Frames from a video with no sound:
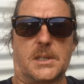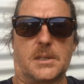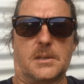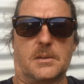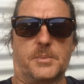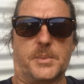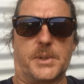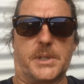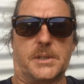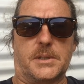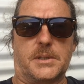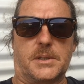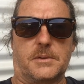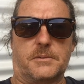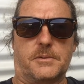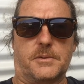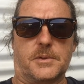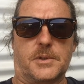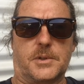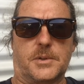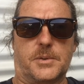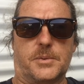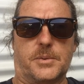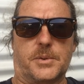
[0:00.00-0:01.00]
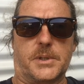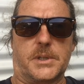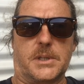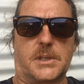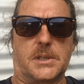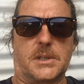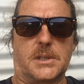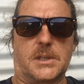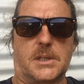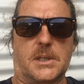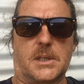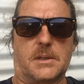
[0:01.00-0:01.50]
It'll be the difference
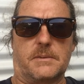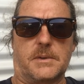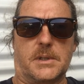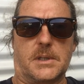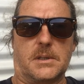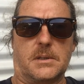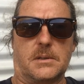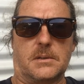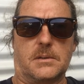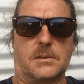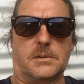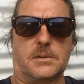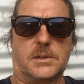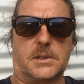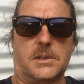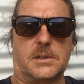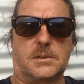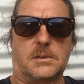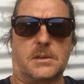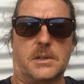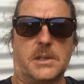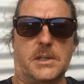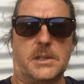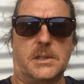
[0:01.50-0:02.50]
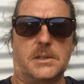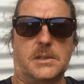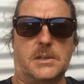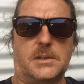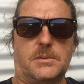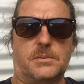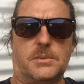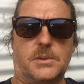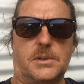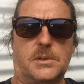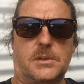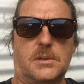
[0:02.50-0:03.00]
between having losing
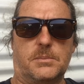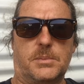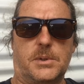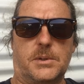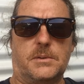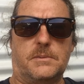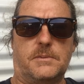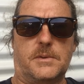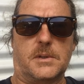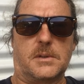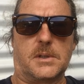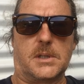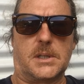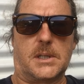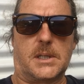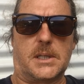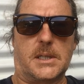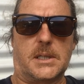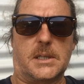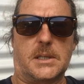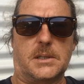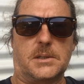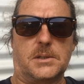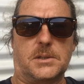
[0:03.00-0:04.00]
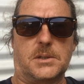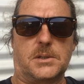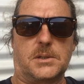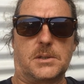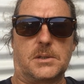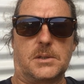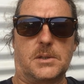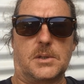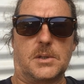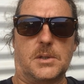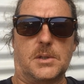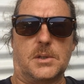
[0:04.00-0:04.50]
trades, which could be very
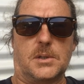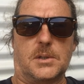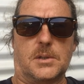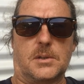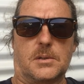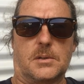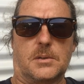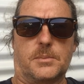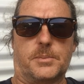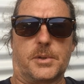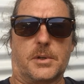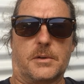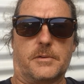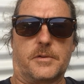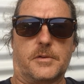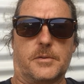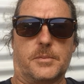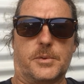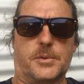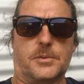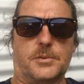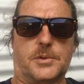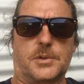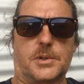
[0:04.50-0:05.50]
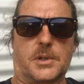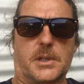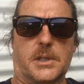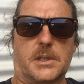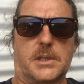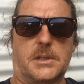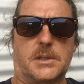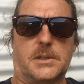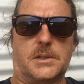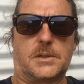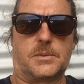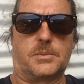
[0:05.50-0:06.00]
large, or profitable
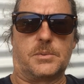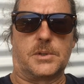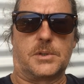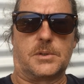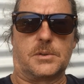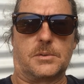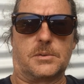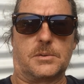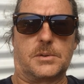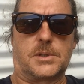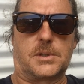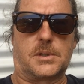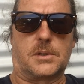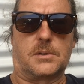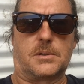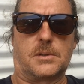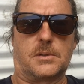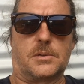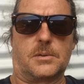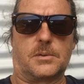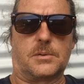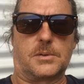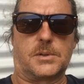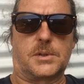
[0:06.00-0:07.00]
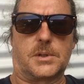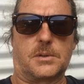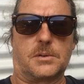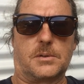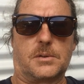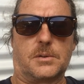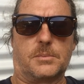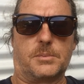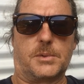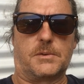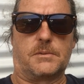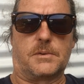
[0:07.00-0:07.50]
trades, which
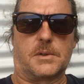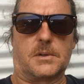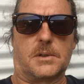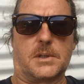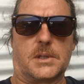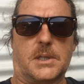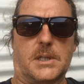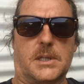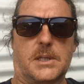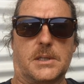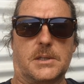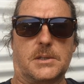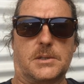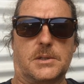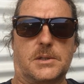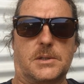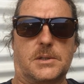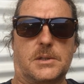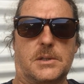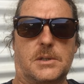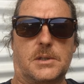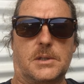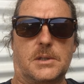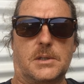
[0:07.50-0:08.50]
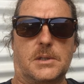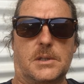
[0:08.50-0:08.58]
also could be very large.